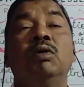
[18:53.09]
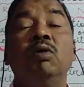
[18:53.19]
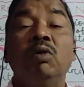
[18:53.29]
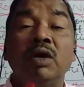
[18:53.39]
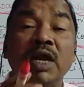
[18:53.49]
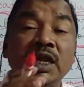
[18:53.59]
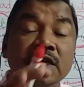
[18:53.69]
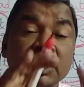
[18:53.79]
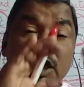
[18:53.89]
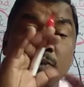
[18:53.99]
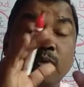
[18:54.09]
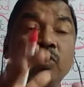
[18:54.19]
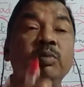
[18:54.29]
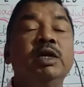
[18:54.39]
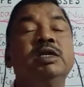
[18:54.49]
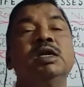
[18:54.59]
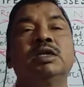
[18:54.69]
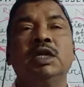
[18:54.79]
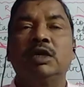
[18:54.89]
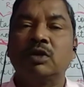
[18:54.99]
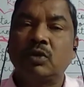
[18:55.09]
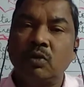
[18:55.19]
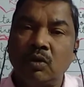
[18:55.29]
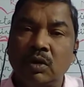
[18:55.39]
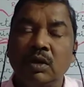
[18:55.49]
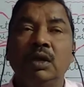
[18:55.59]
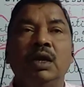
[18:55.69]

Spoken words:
undigested food materials get stored